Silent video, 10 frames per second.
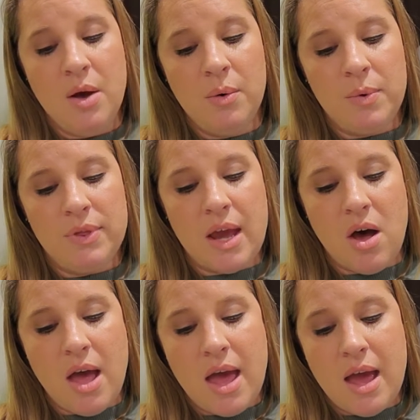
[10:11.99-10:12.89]
When they
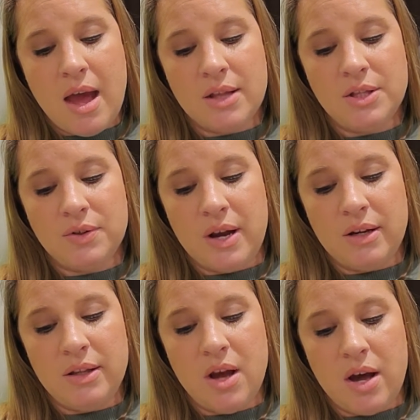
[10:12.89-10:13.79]
had
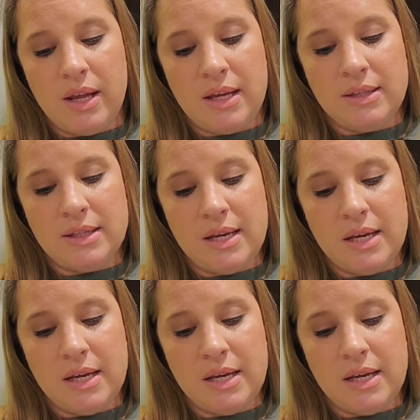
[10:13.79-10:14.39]
surrounded the audience,